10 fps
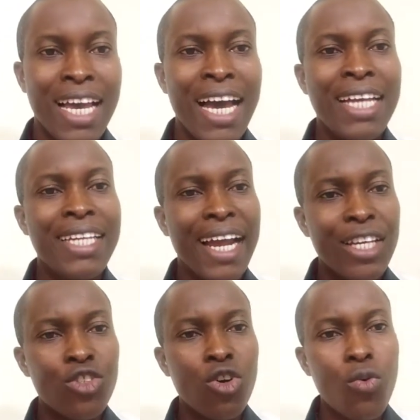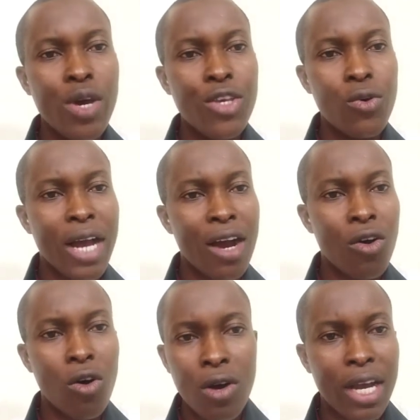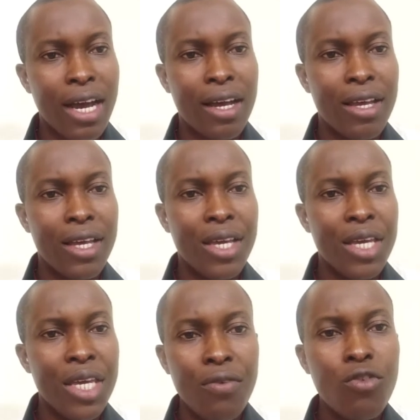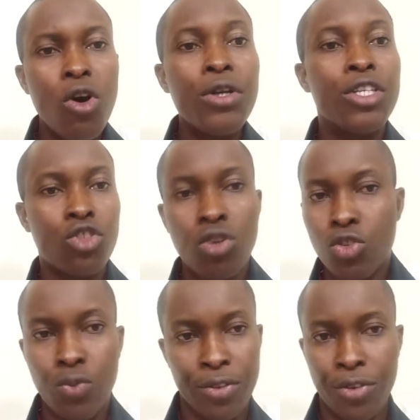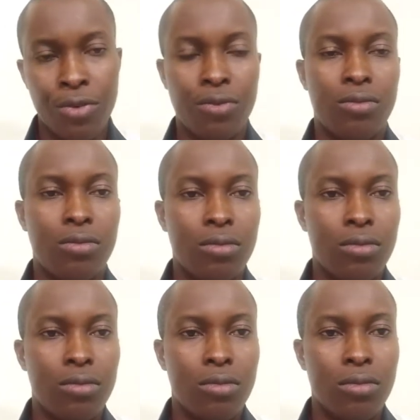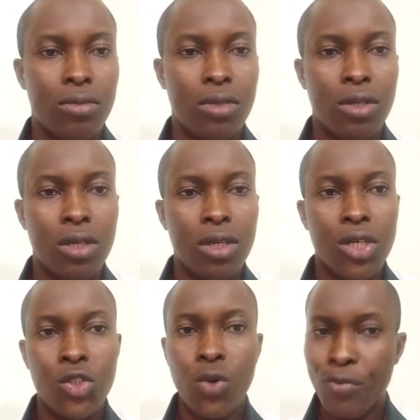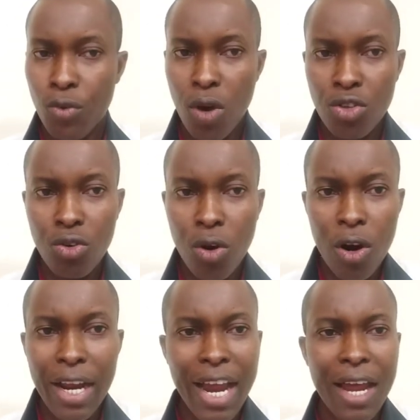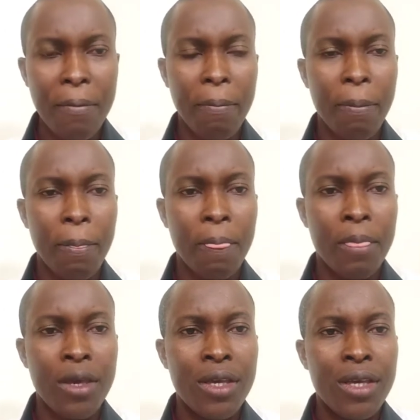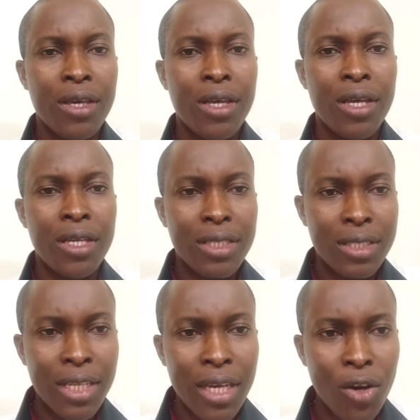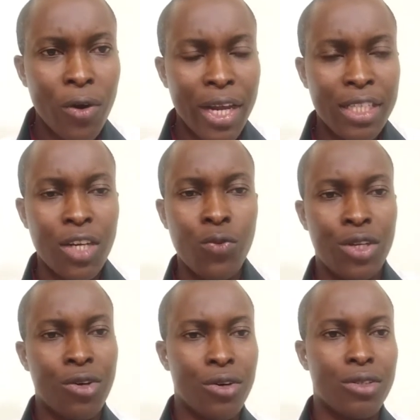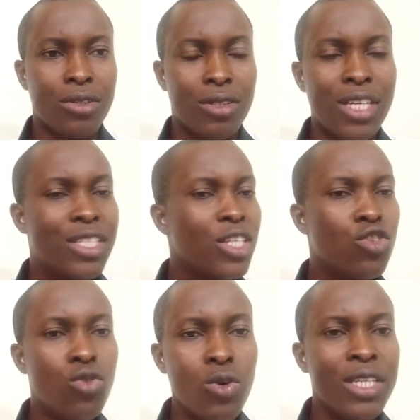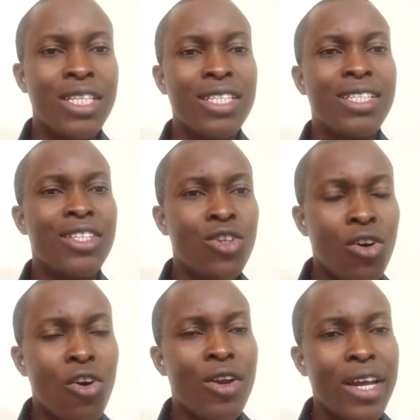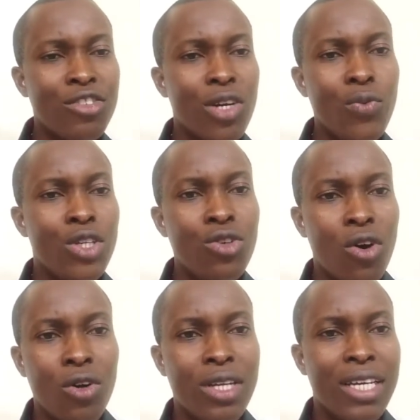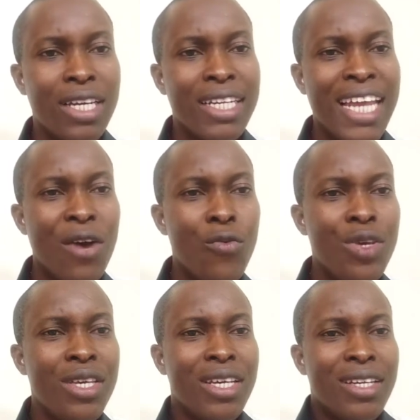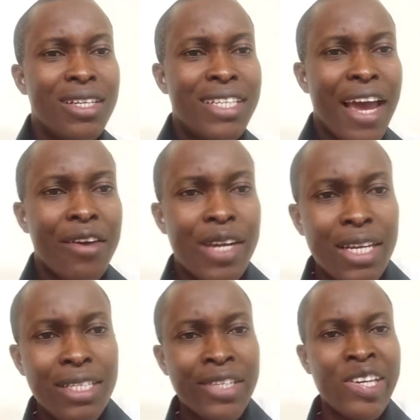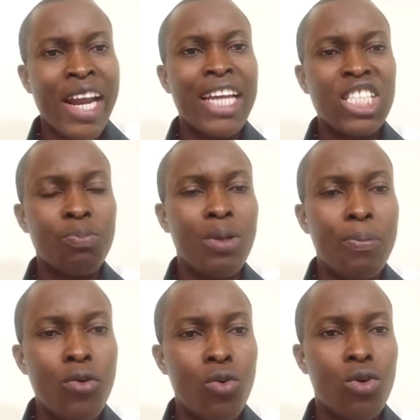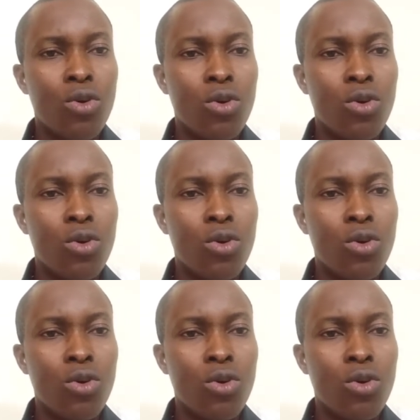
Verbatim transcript: And there is no way you can conquer if God is not with you. So if you want to conquer, stay connected with God. It is good. It is your connection with God that we direct the right people